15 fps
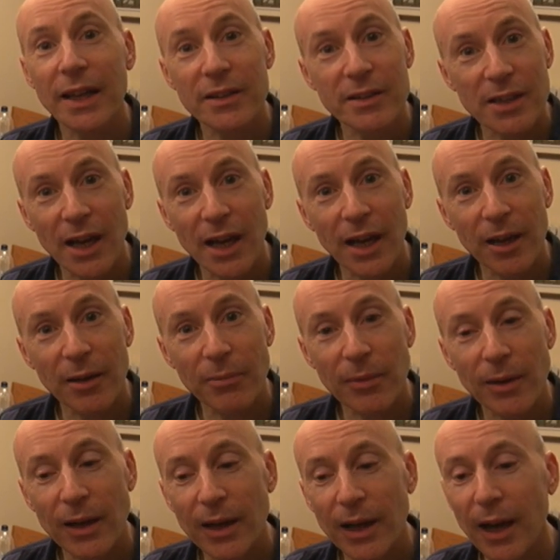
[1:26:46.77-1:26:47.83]
next
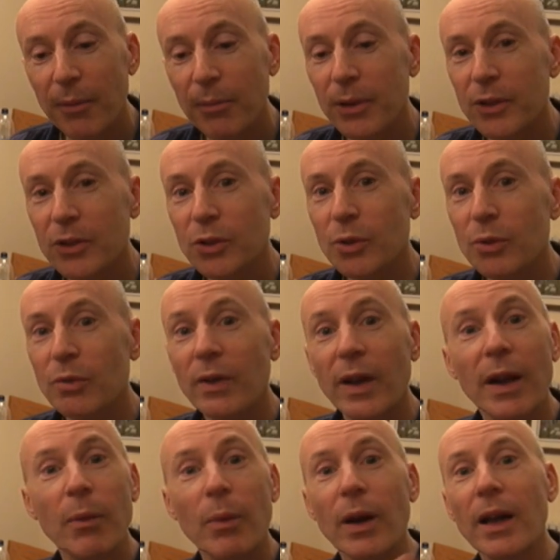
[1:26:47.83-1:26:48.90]
time, I bid you
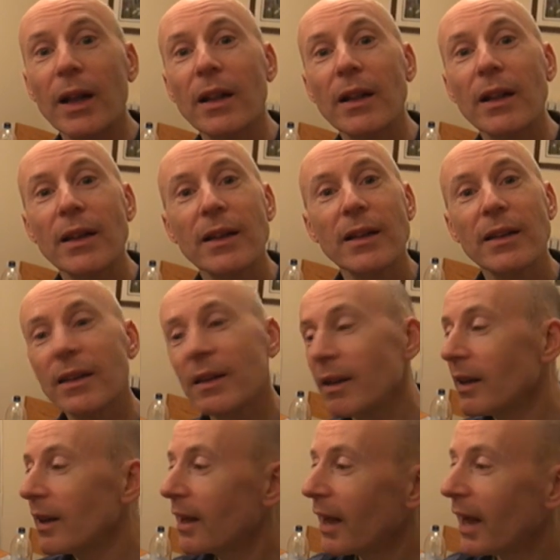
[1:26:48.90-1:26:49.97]
farewell
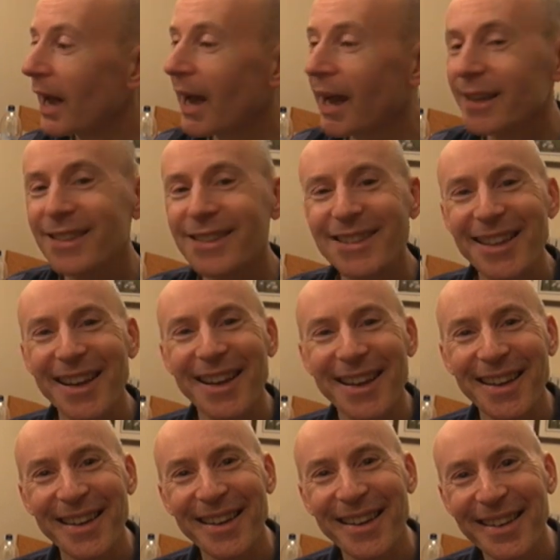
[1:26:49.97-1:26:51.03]
and
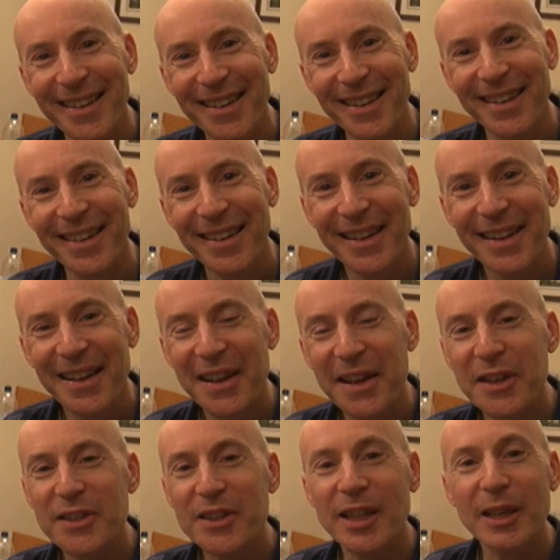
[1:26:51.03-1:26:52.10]
uh,
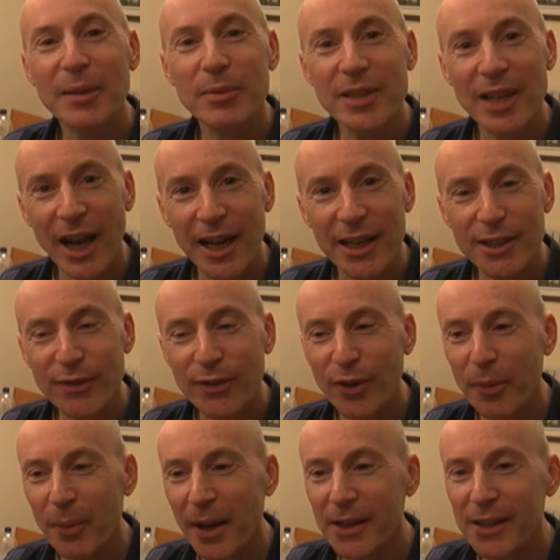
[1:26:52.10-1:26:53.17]
sleep tight if
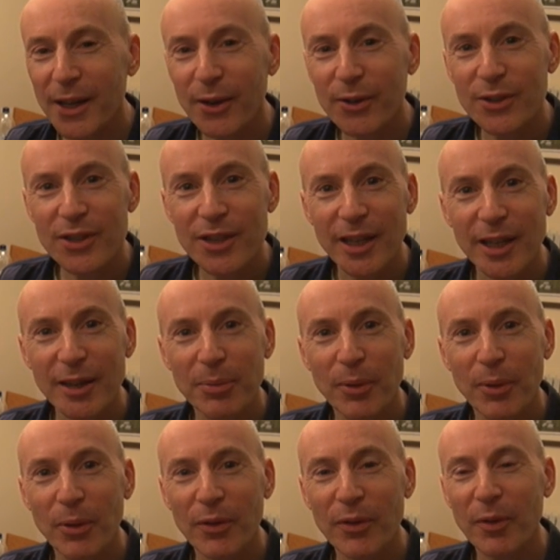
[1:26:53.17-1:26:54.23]
you're about to go to
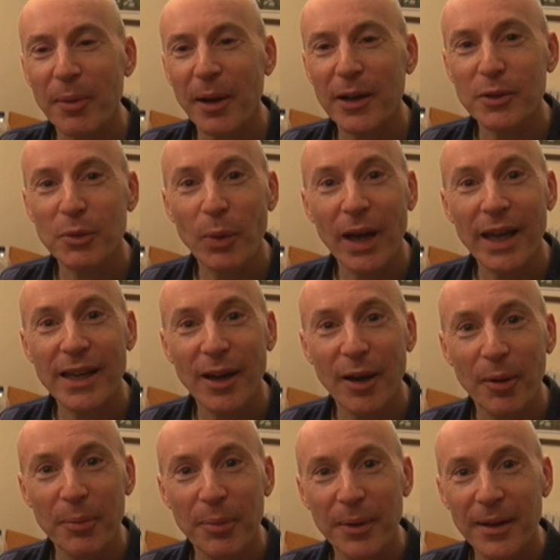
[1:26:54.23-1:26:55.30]
sleep, or if you're about to wake
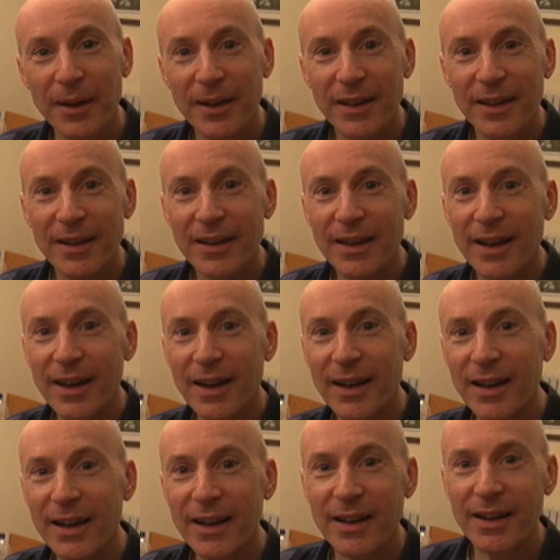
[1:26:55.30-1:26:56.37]
up,
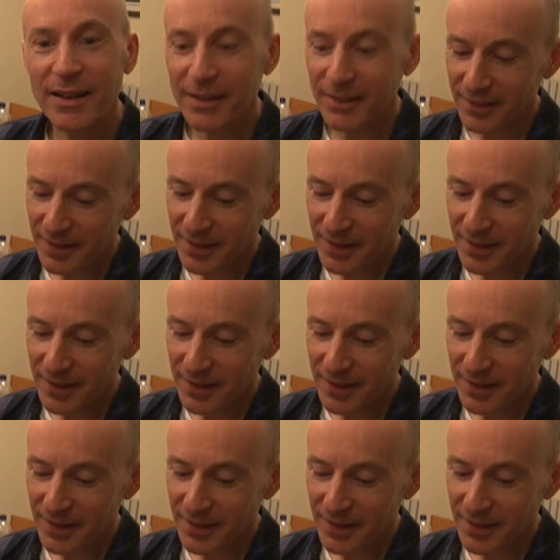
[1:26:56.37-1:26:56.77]
uh,